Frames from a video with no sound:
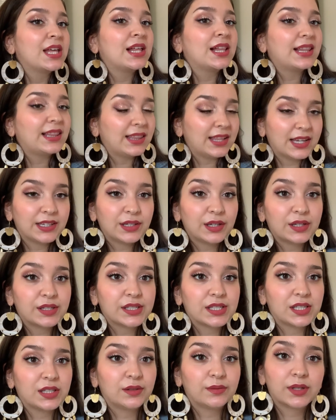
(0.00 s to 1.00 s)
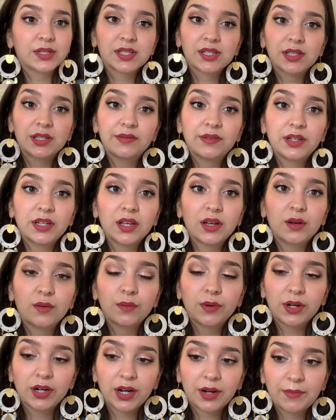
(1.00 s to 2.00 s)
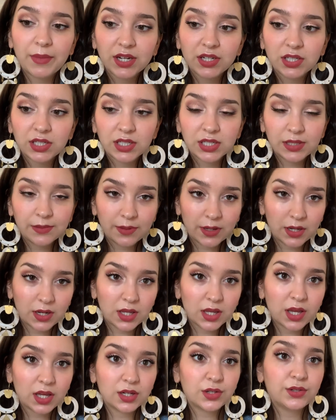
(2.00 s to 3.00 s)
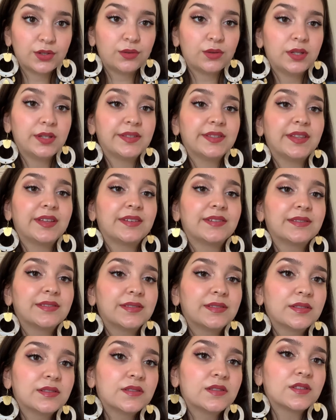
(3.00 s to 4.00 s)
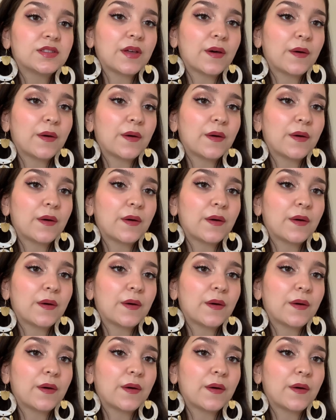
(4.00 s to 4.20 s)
let y'all see the rest of the video where I'm actually explaining how to do these things. So